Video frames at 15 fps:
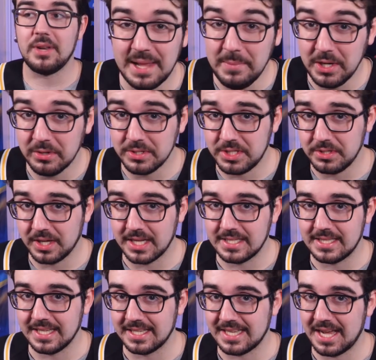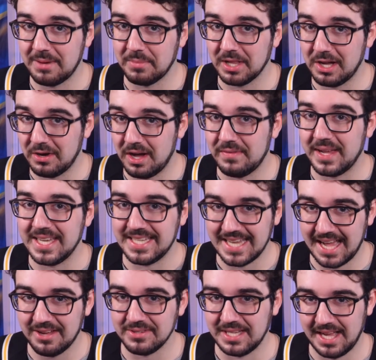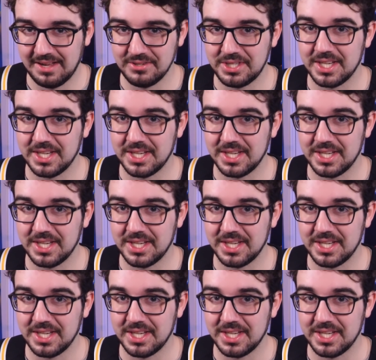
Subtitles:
Let me know what you guys think down below of a downtown